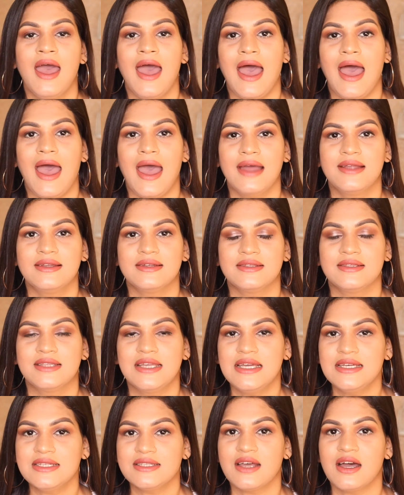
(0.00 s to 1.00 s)
And
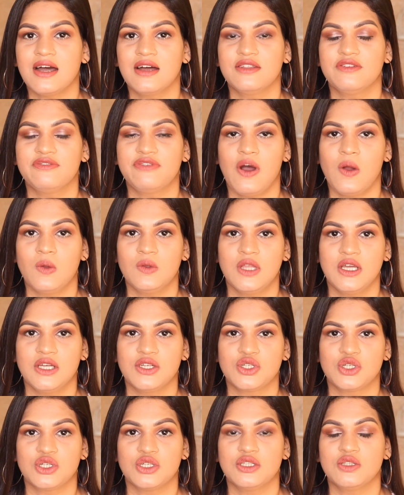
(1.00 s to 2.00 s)
these are the
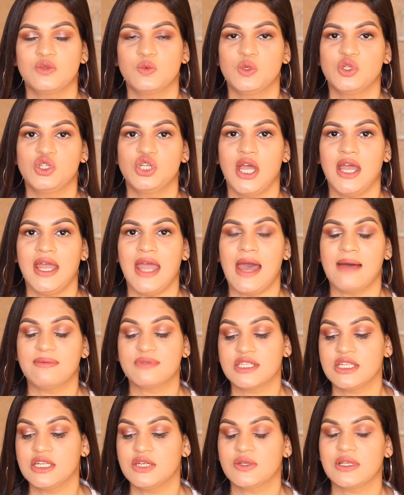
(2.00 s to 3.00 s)
foundations which I
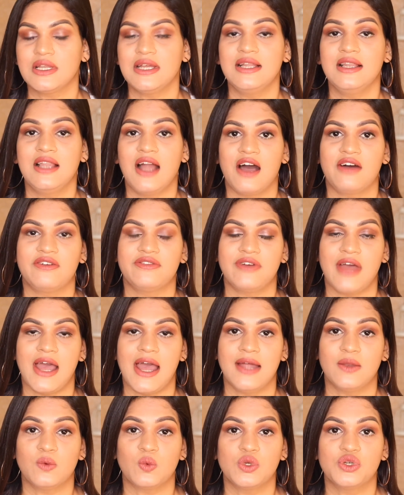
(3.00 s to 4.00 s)
absolutely love
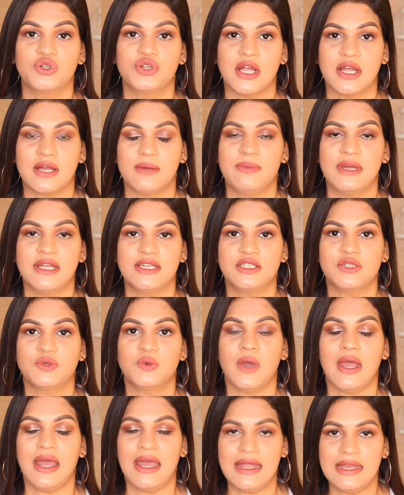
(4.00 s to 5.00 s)
and would recommend
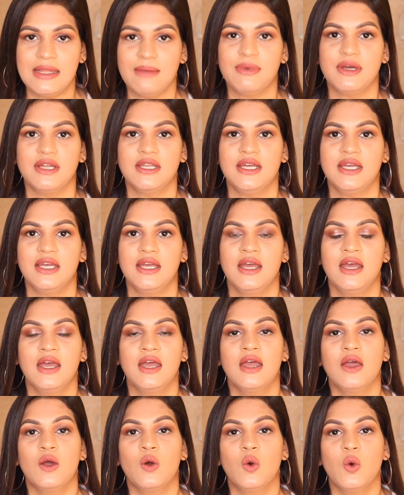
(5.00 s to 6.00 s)
to anybody
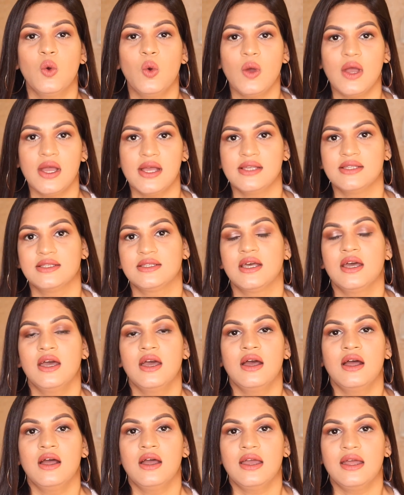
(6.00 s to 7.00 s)
who is
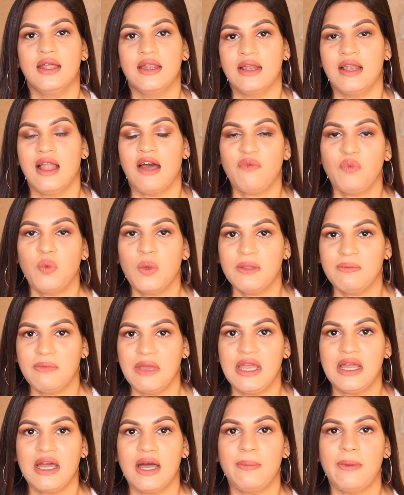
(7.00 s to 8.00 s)
in love with
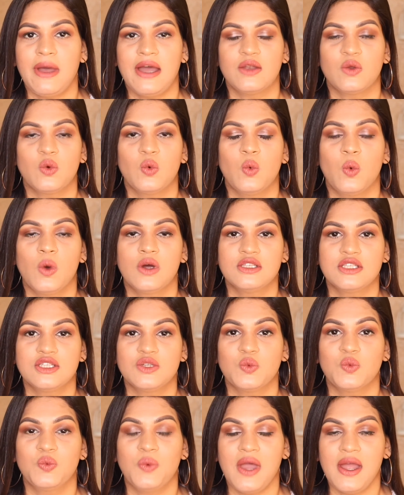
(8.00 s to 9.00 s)
makeup and who wants
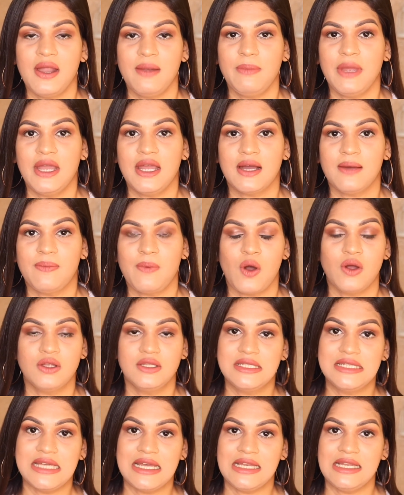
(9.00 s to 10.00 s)
to wear makeup
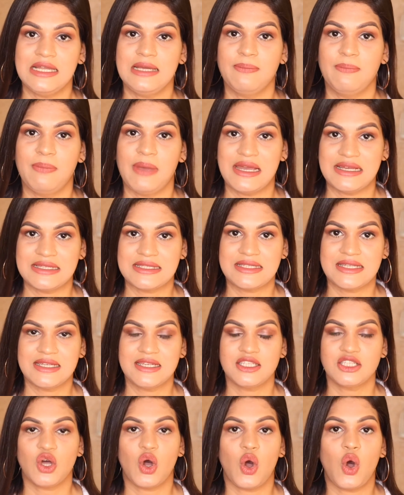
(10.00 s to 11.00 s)
on daily
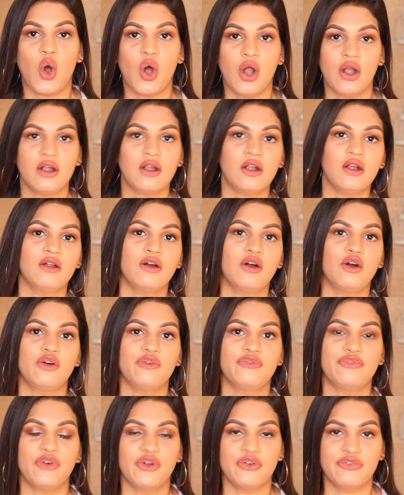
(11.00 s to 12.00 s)
basis or
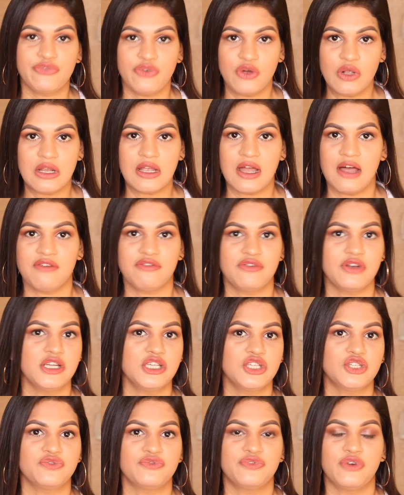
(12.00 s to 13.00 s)
for full
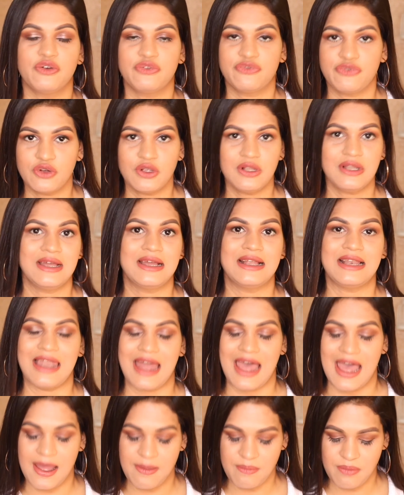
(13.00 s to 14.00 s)
coverage, for full
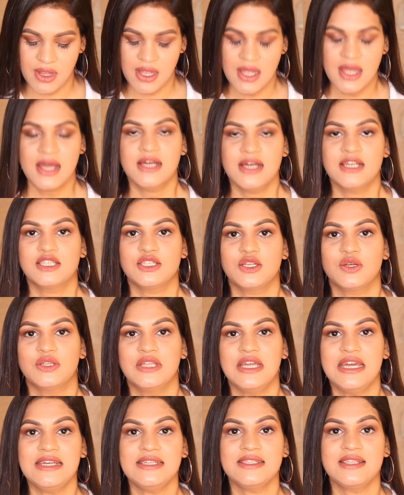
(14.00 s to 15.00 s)
glam. So
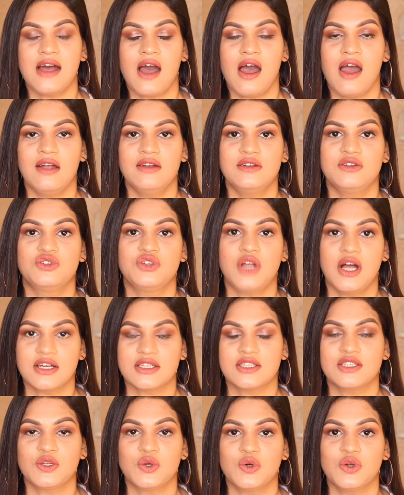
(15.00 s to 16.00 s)
these are
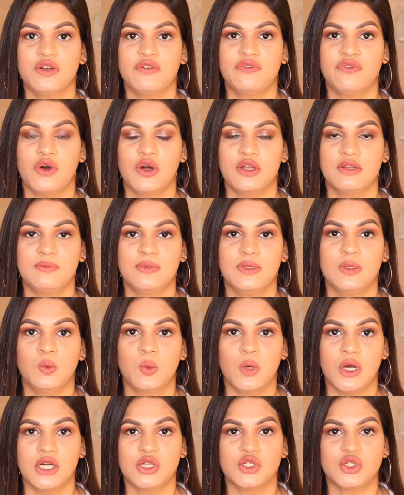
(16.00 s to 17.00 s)
drugstore affordable
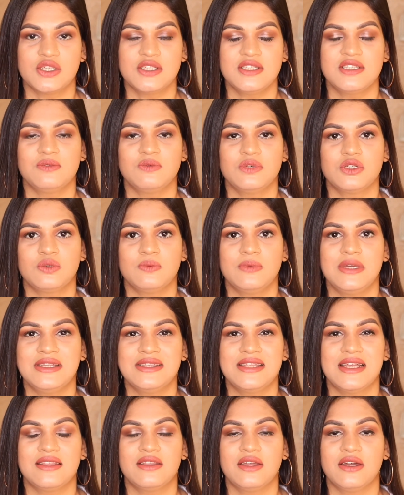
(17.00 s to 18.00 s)
versions, which
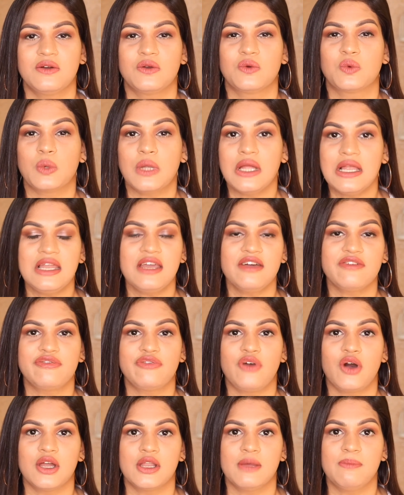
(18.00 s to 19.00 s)
means that they are really
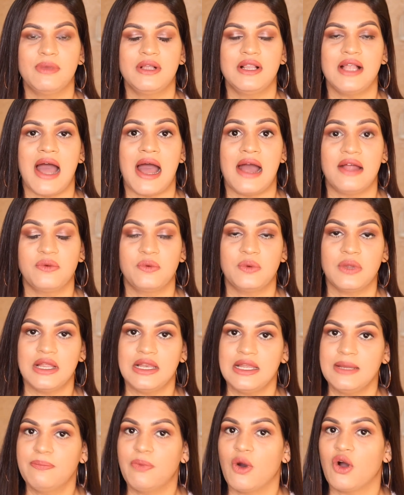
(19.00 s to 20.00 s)
affordable and
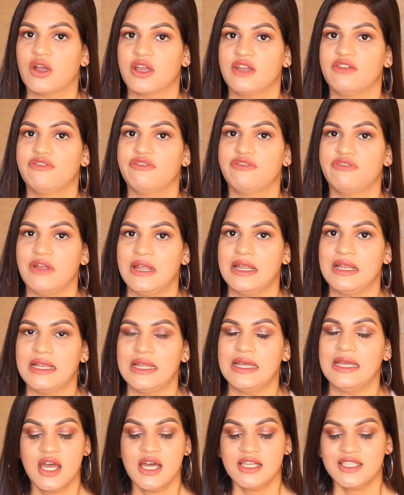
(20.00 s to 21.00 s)
really pocket
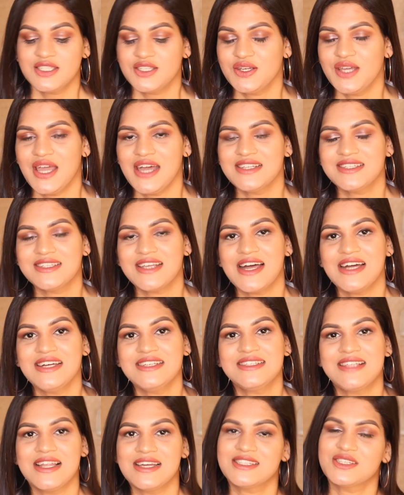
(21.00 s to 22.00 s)
friendly. So yes
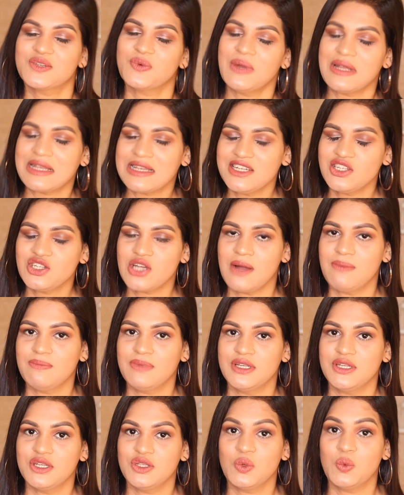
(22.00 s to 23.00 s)
guys, let's quickly
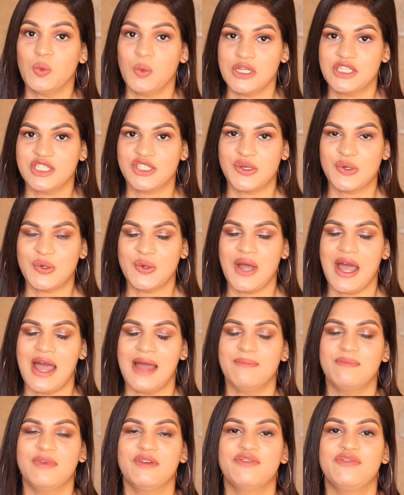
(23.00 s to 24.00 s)
jump into the video,
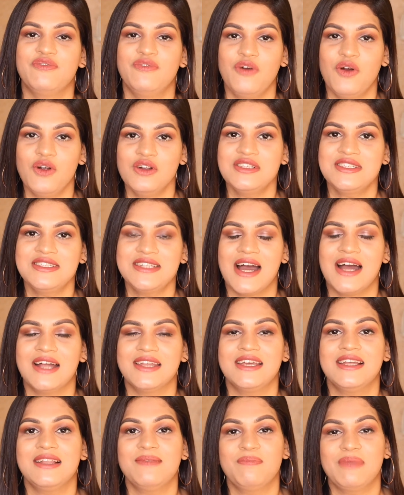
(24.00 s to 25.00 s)
and before
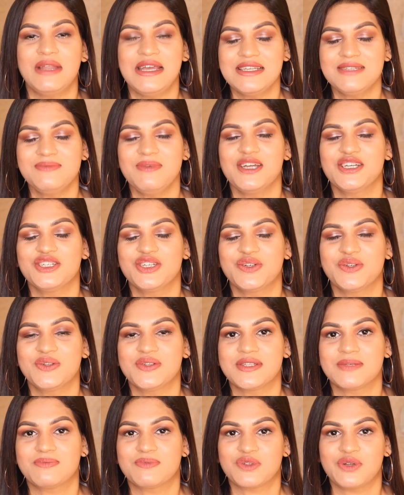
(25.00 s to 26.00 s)
starting, please make sure
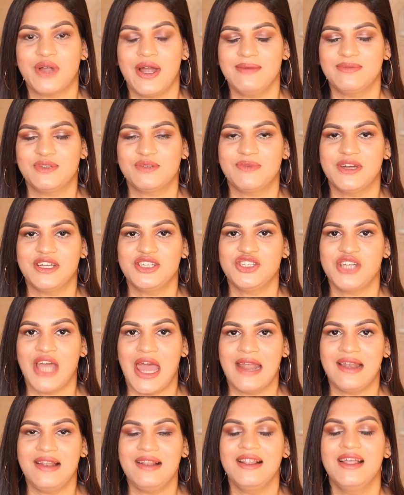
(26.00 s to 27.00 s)
to subscribe to my
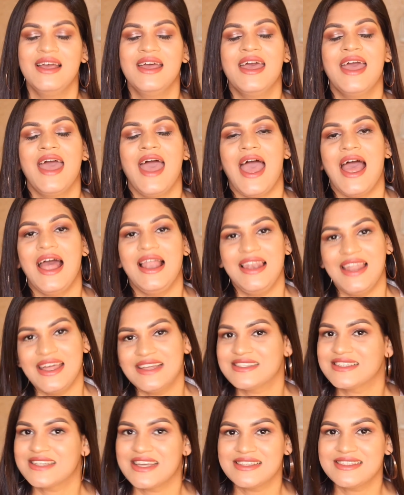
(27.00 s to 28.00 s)
channel and
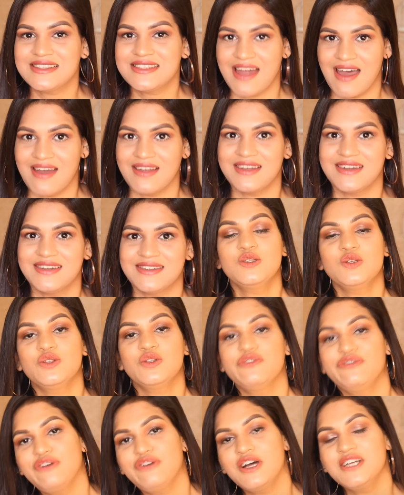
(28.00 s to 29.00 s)
let's get started. So
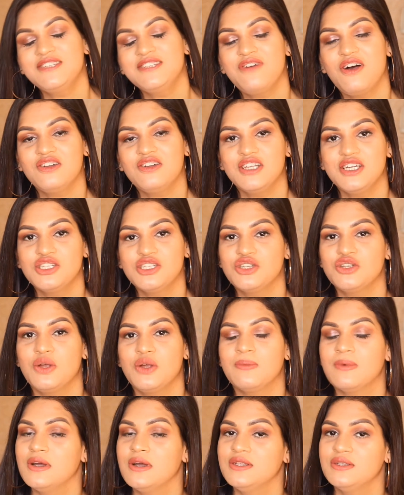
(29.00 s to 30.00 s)
the first foundation
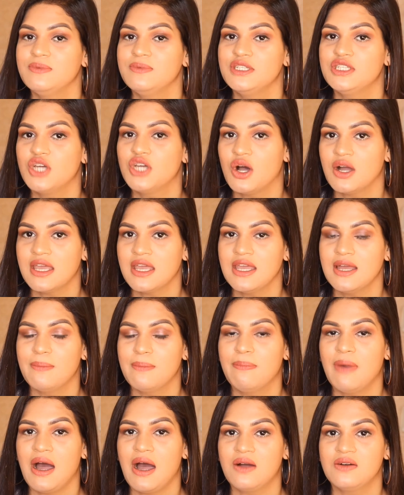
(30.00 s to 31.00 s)
I'm going to be talking
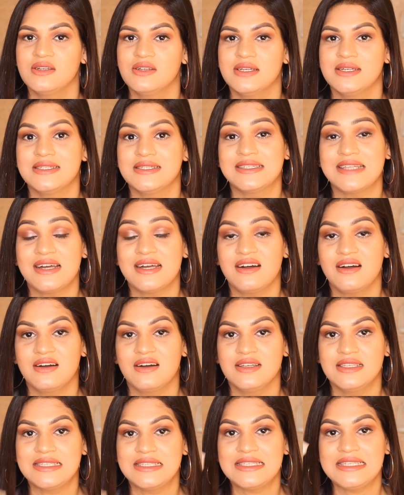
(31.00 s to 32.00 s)
about is
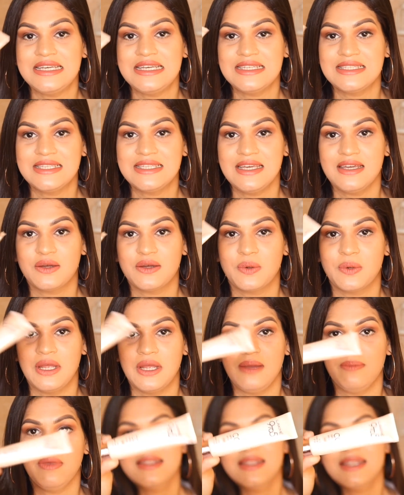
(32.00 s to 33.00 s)
a CC
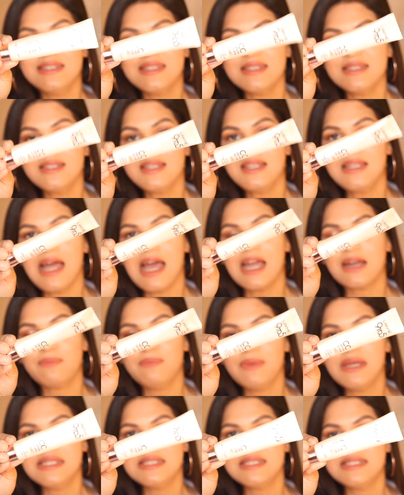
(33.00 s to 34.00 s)
cream. This is the
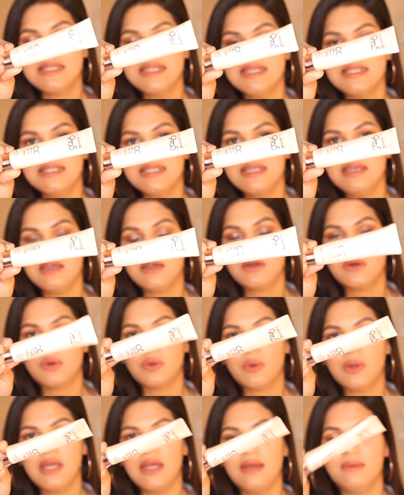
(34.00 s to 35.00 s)
Lakme CC
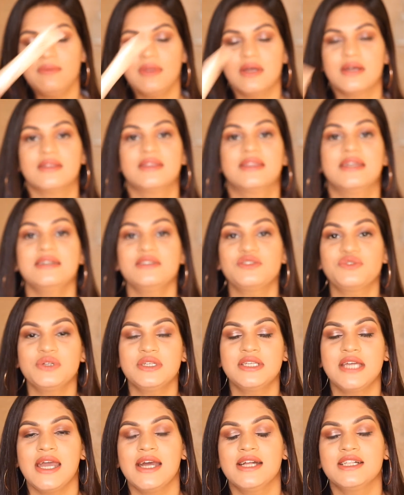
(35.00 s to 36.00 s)
cream. This
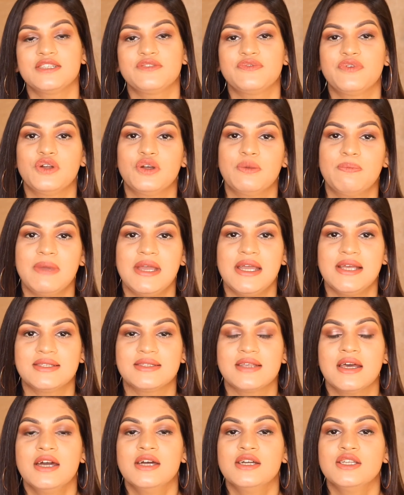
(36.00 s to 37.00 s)
retails for
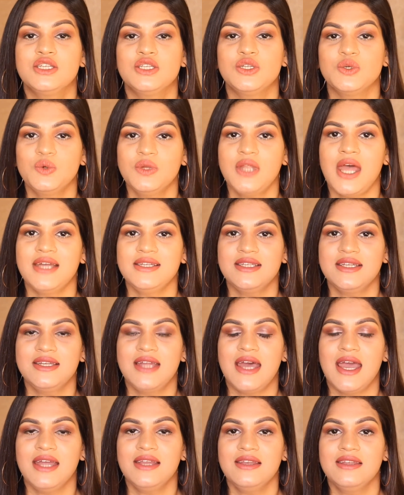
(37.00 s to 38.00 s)

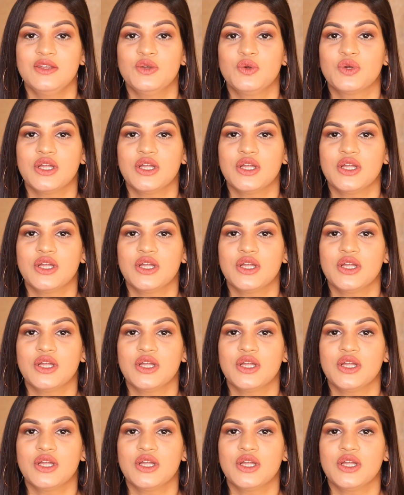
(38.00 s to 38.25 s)
₹299.